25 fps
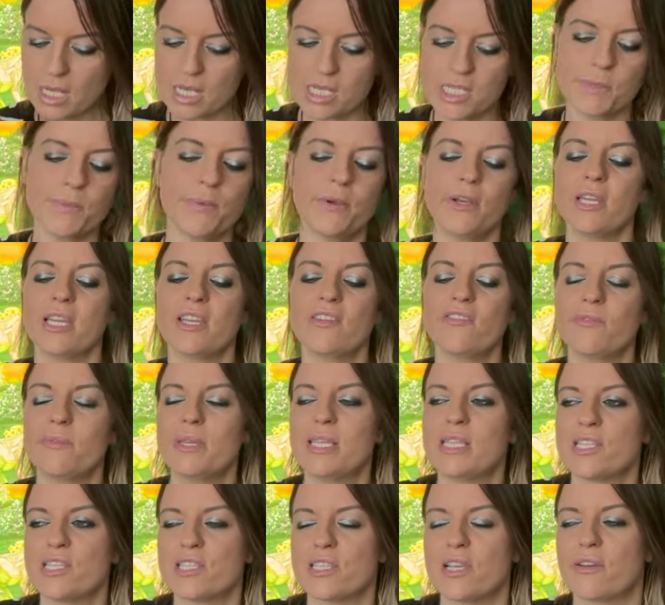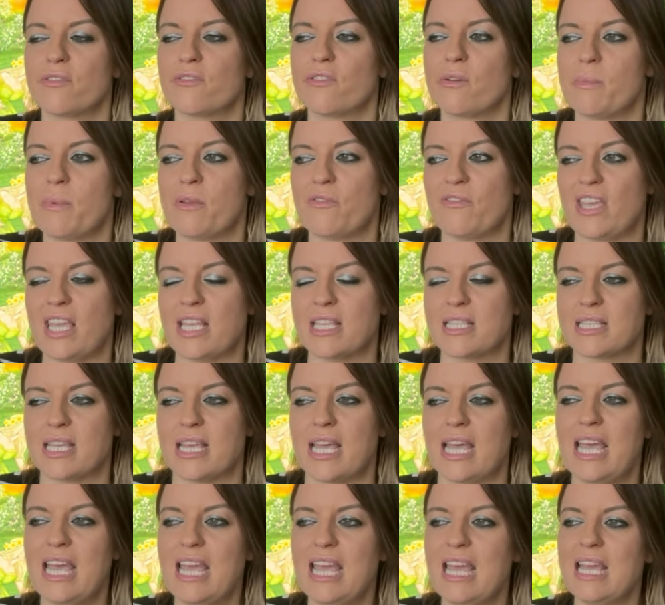Spirit giving me the song from
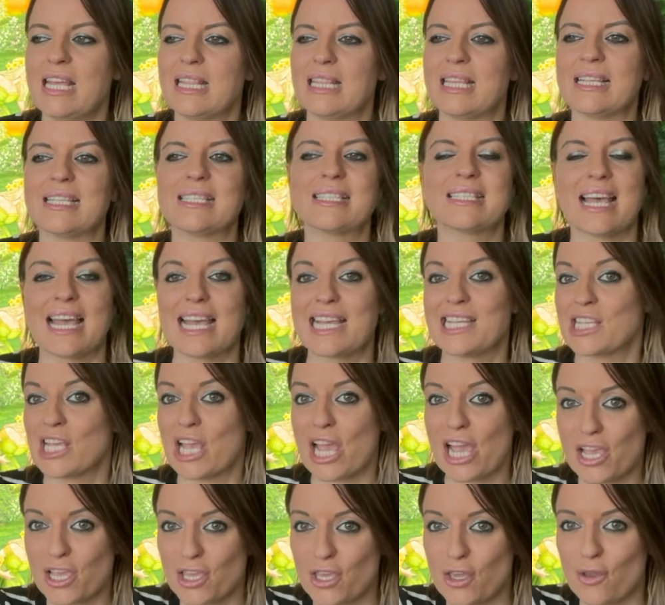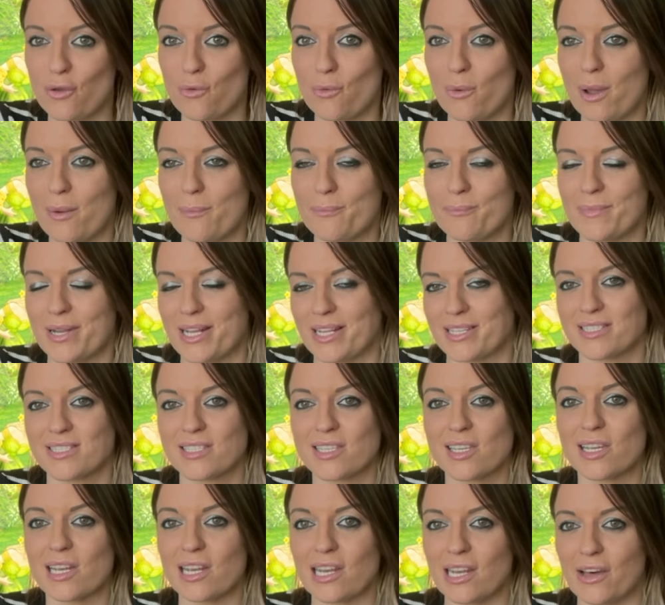Evita that said, you
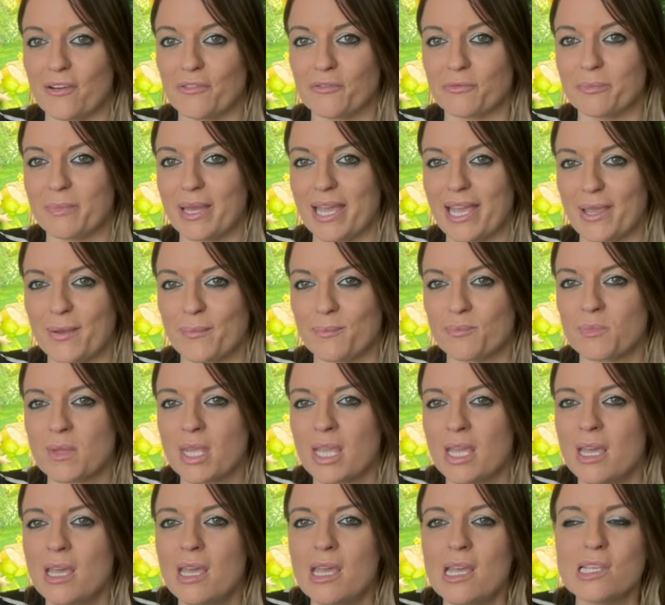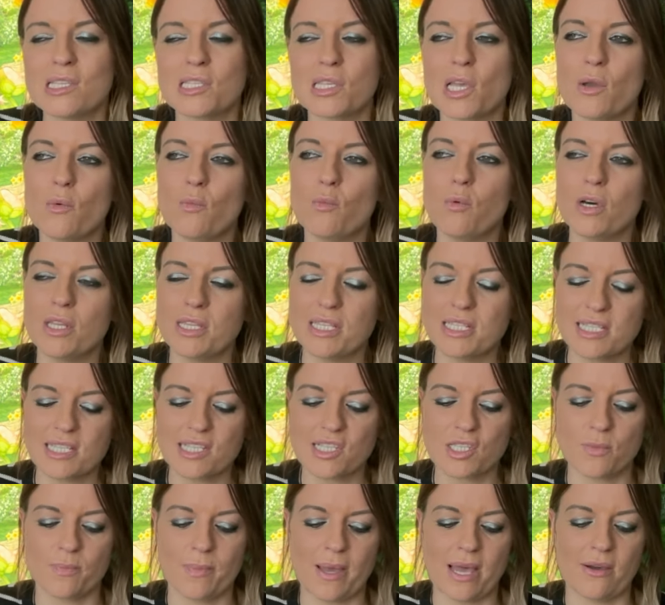must love me. So what this
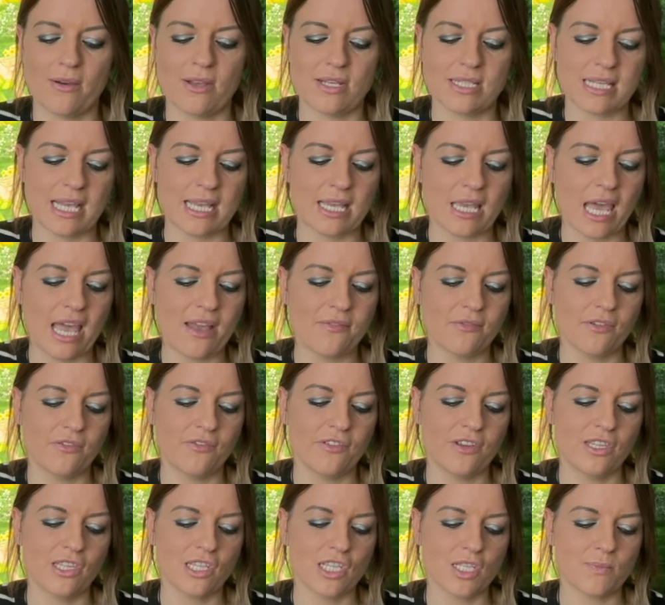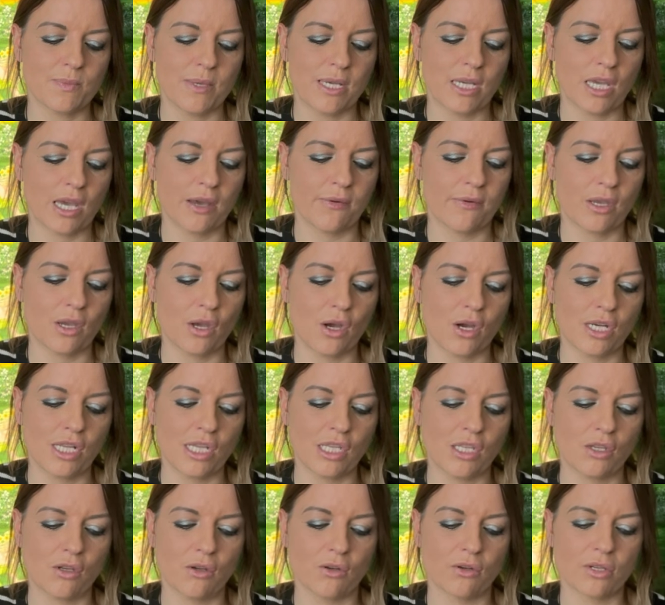is about is like everything that's been going on
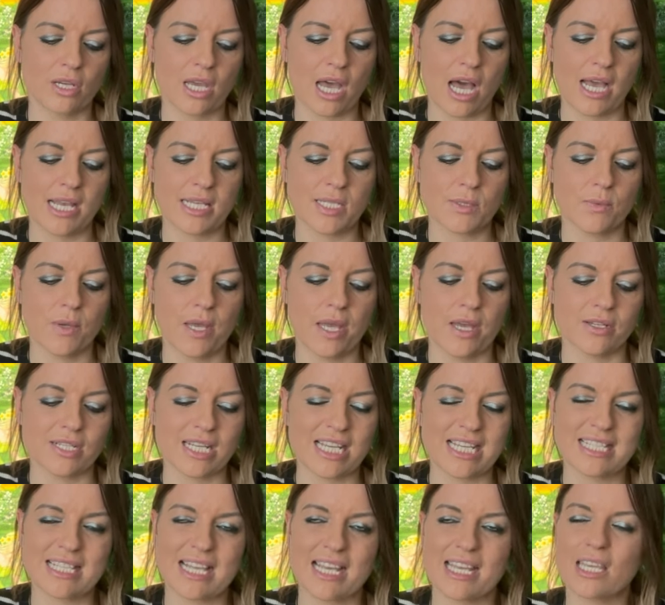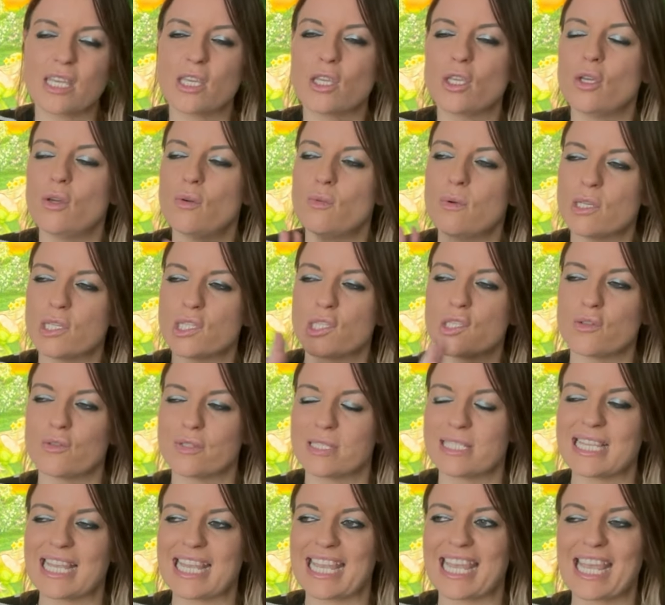in your guys' world. It's like you are still
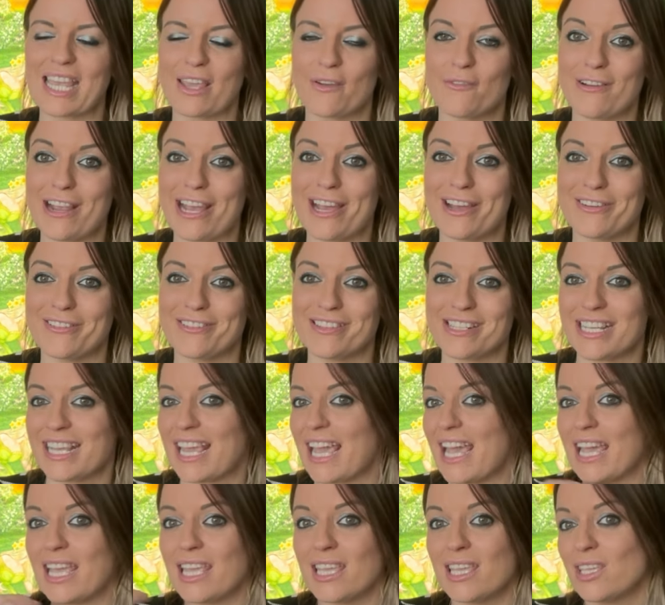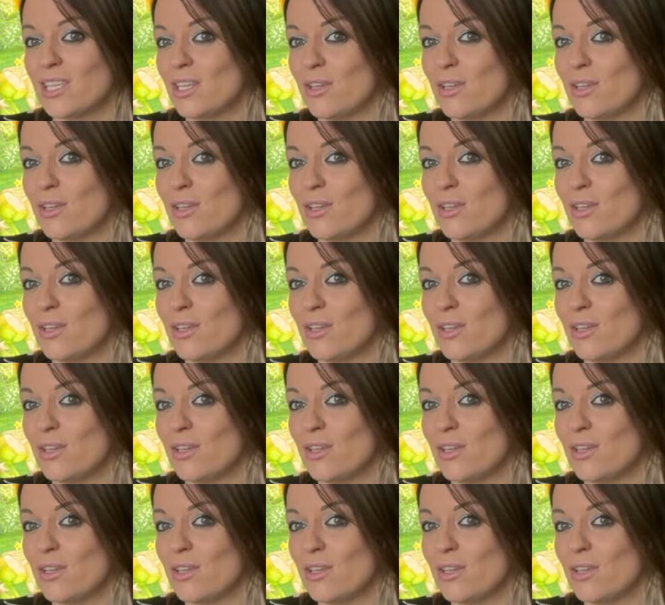sticking around, okay?